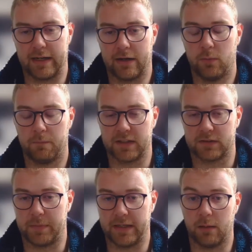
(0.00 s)
I hope that's
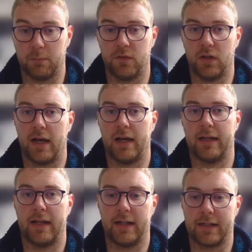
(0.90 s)
been helpful, and
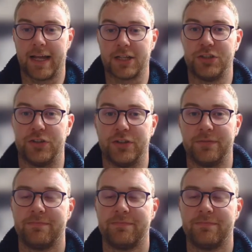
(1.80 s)
I'll catch you soon.